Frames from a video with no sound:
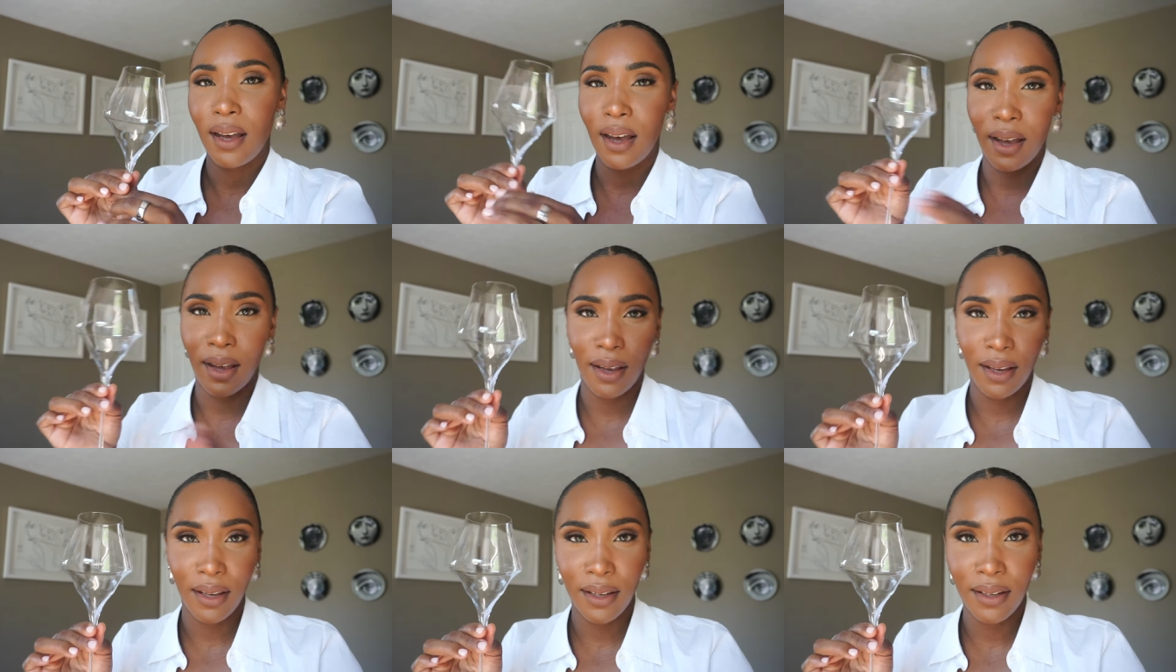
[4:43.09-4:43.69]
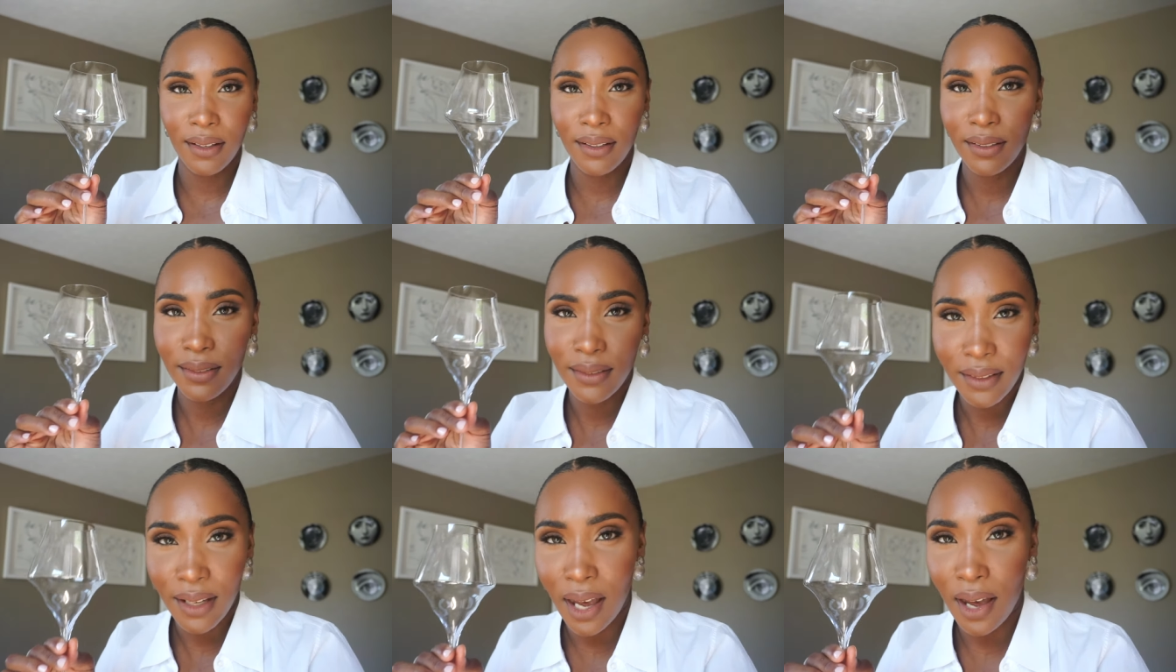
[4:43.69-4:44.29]
I
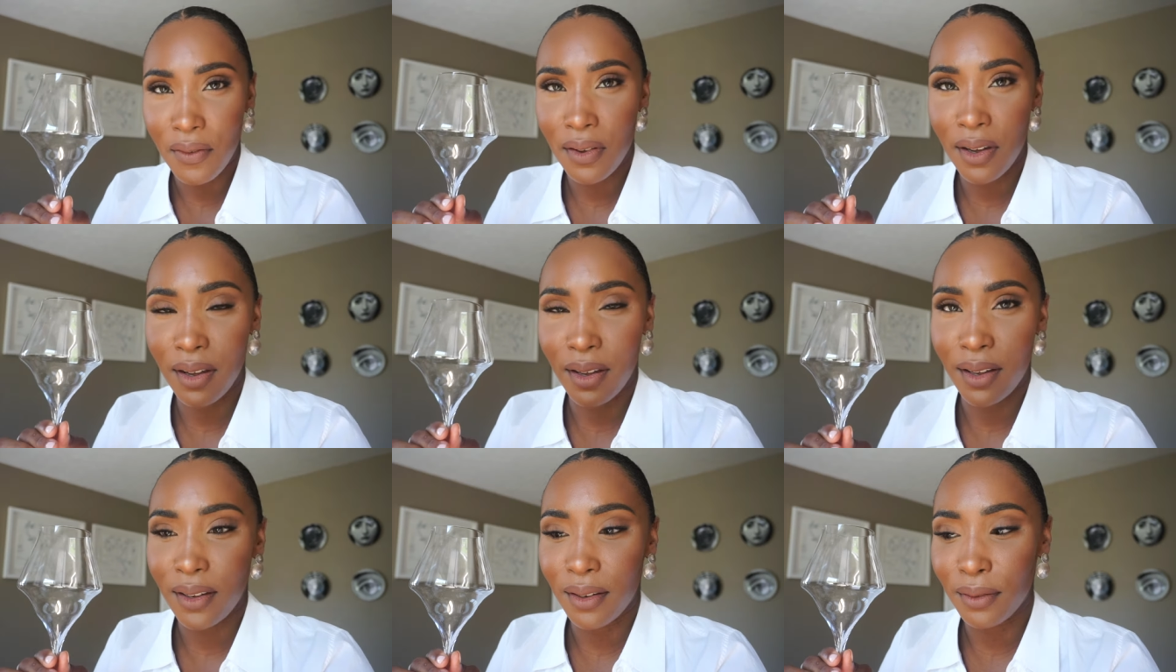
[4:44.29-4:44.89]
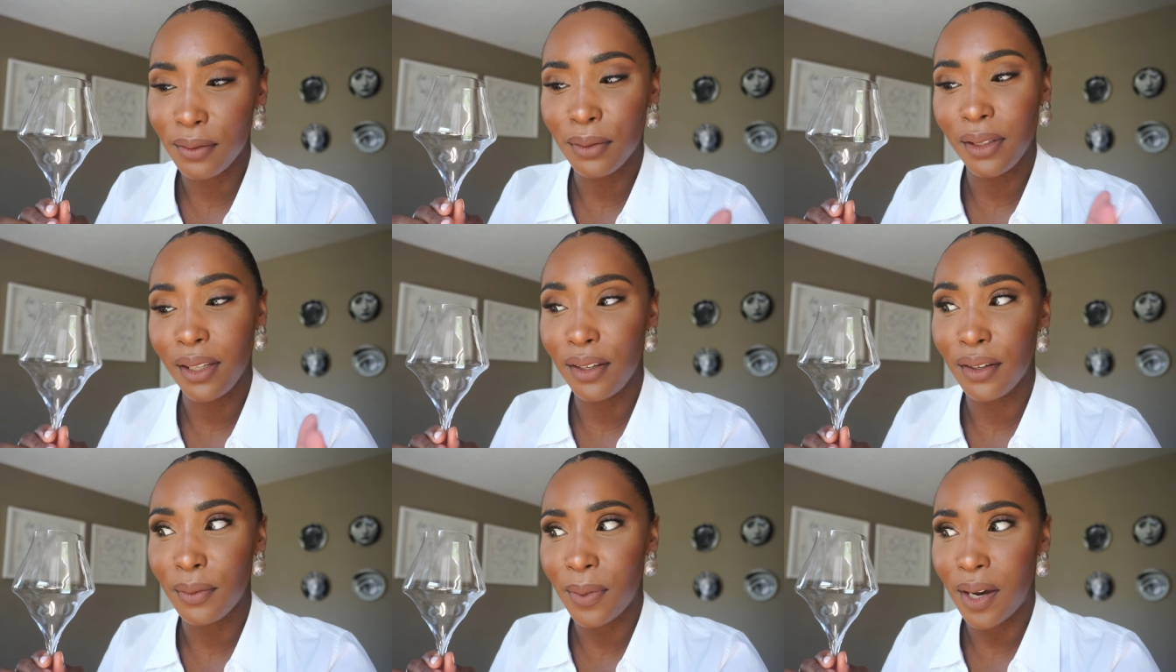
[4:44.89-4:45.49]
have a really
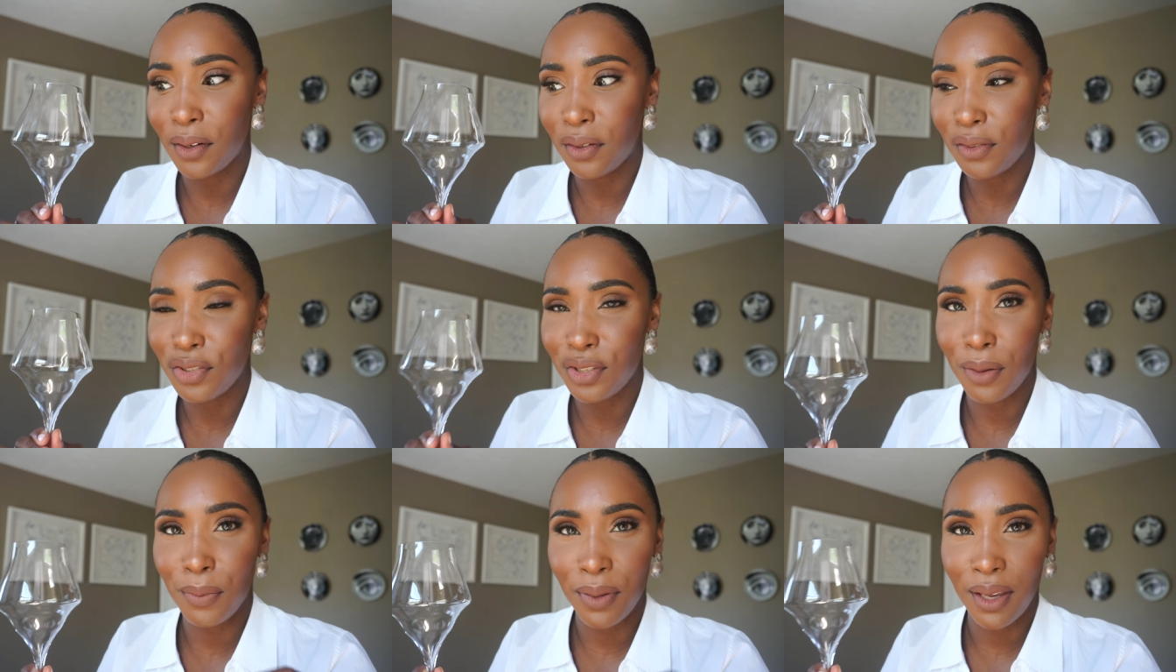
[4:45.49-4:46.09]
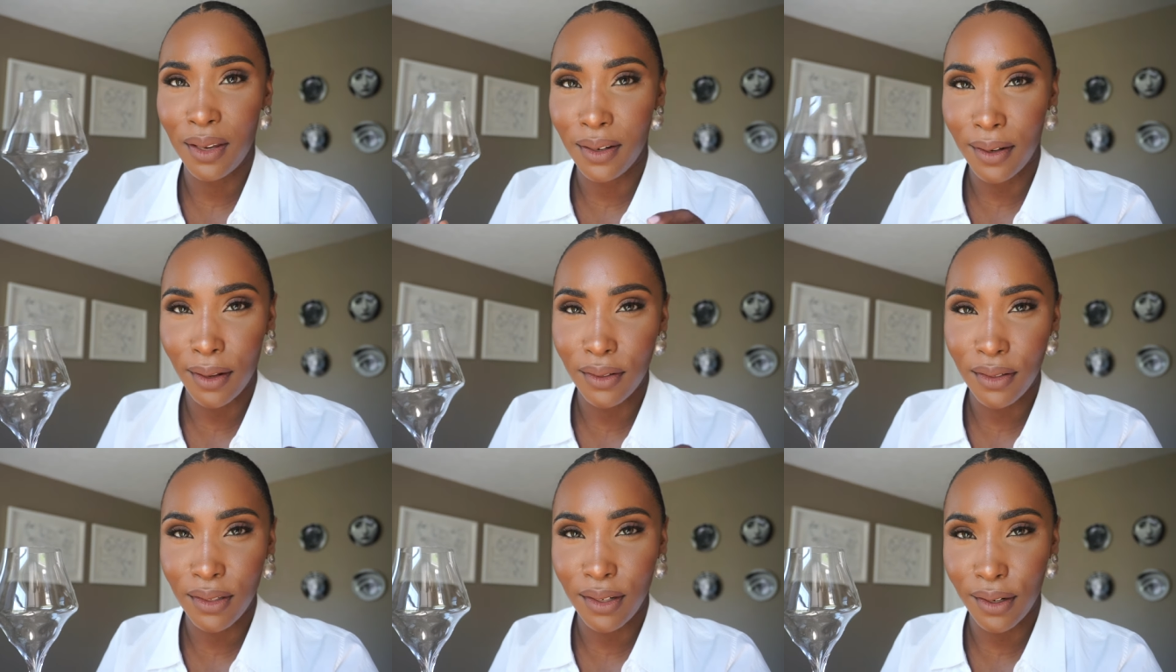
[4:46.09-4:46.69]
good bottle of champagne
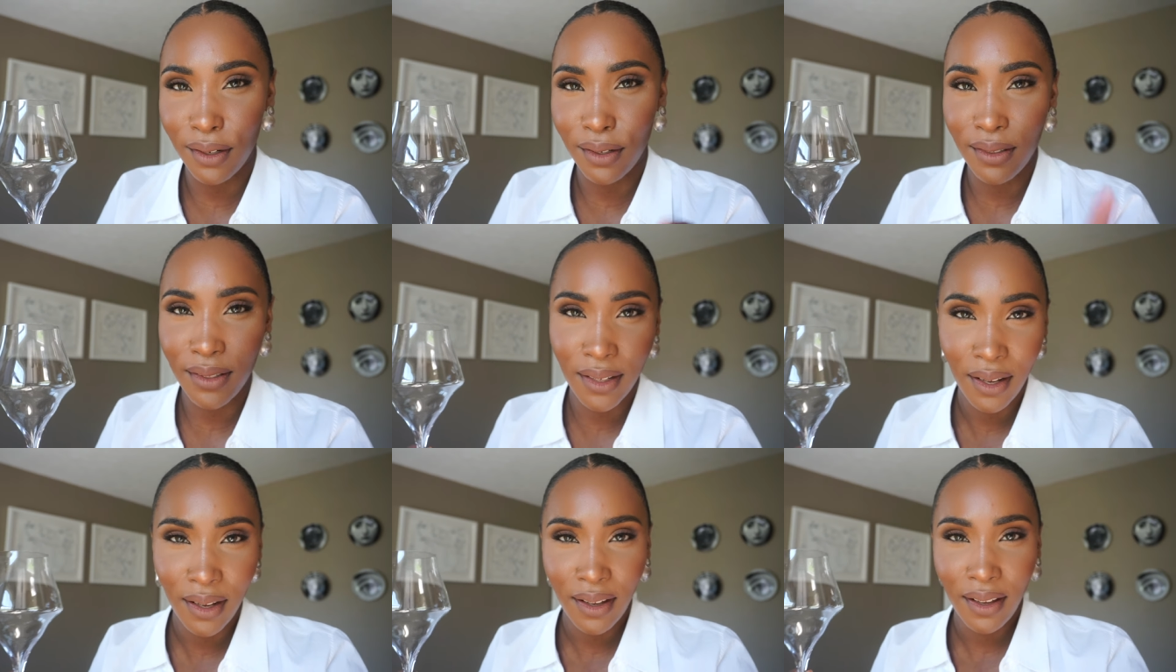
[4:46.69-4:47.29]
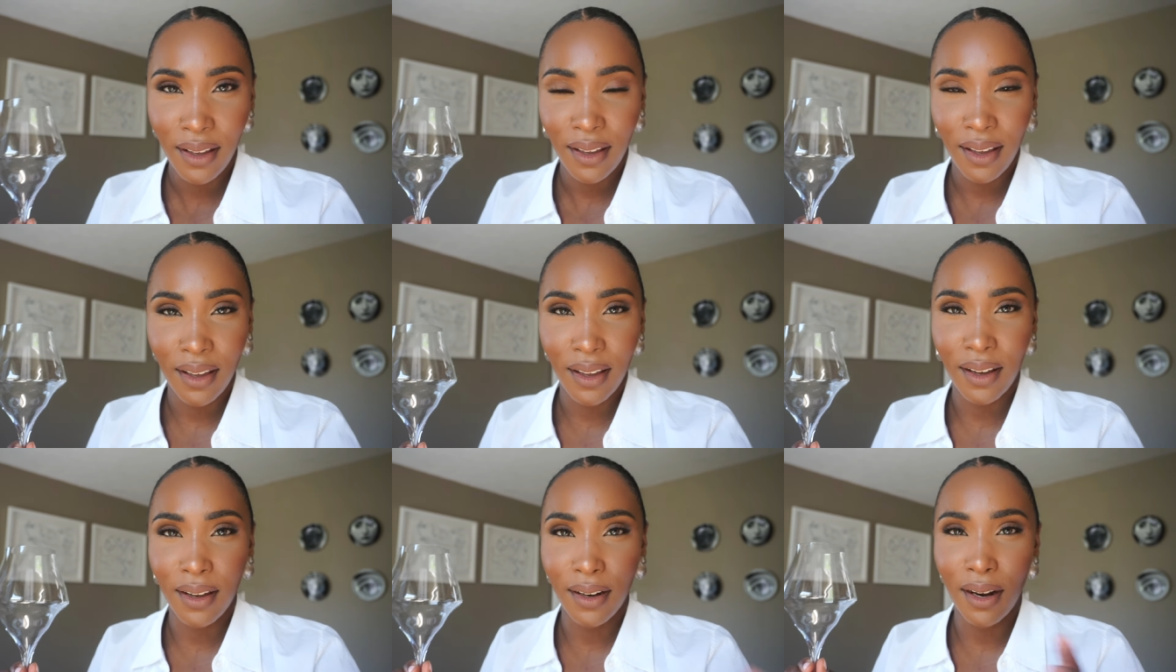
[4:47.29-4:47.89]
downstairs
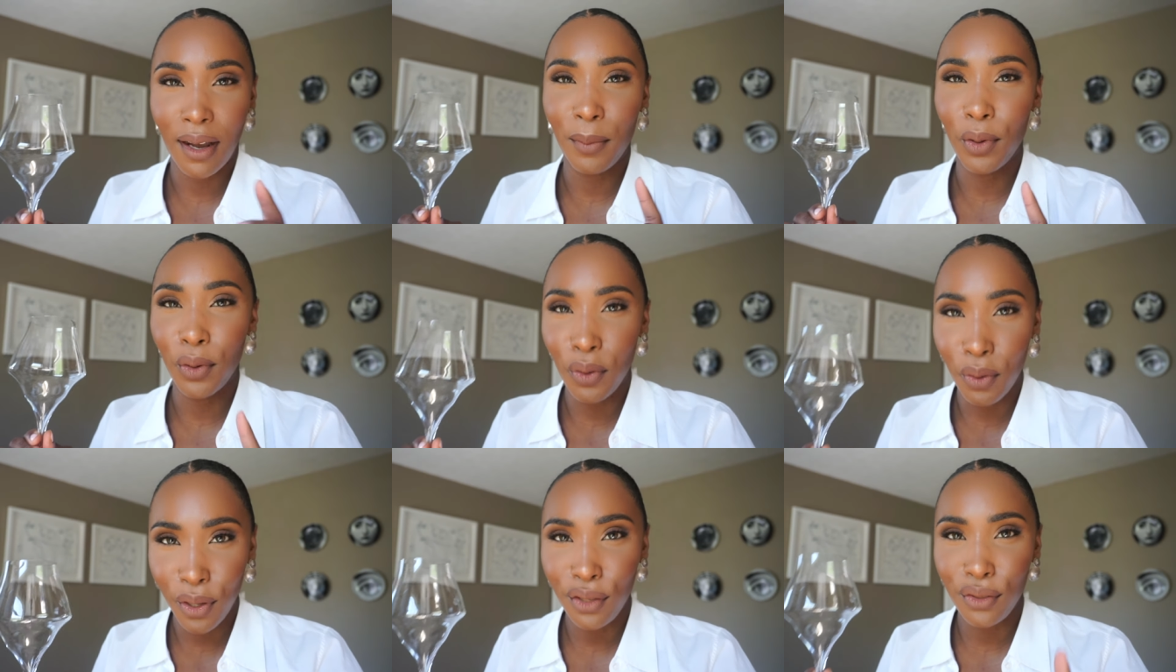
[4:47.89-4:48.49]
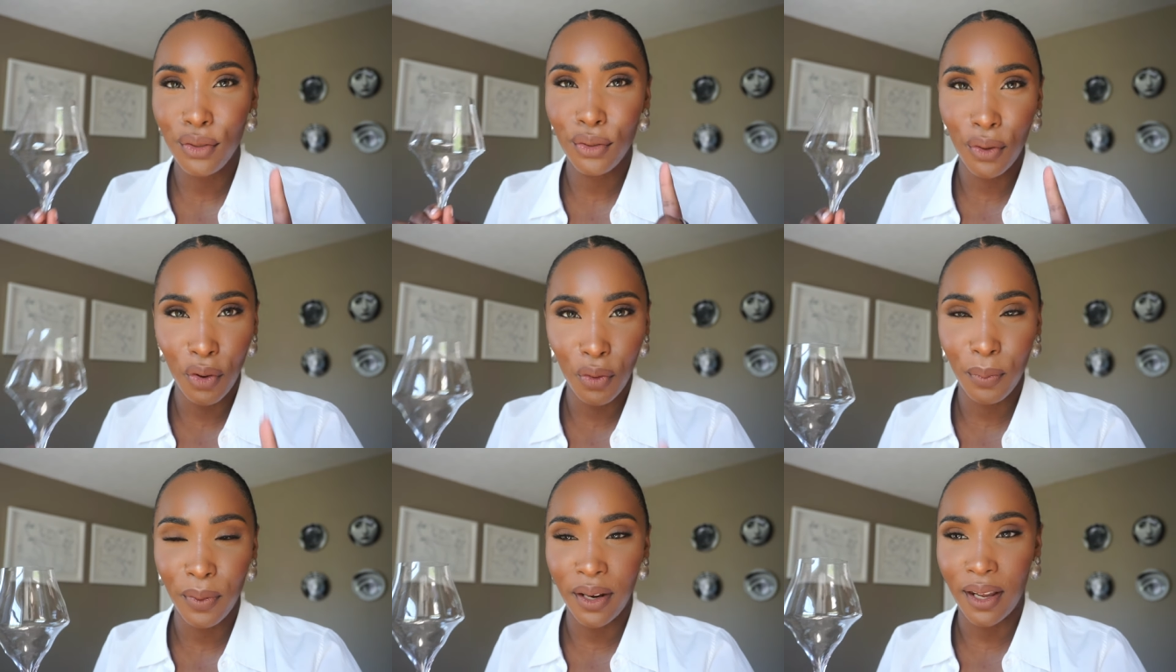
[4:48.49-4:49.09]
and I'm going to
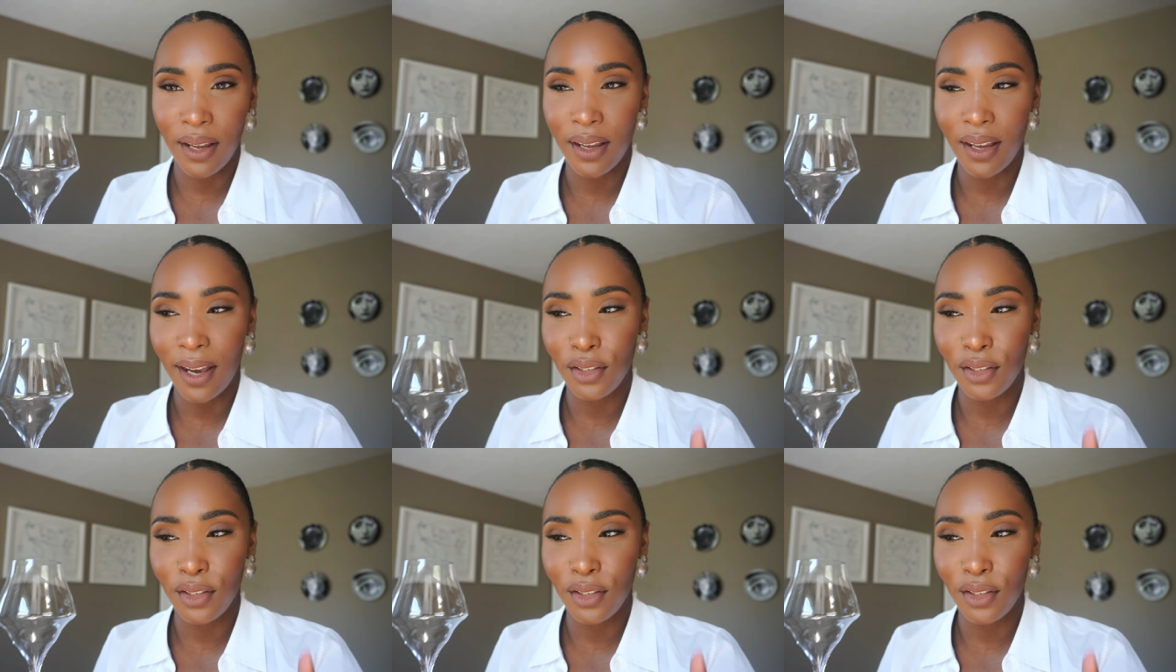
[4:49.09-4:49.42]
open it.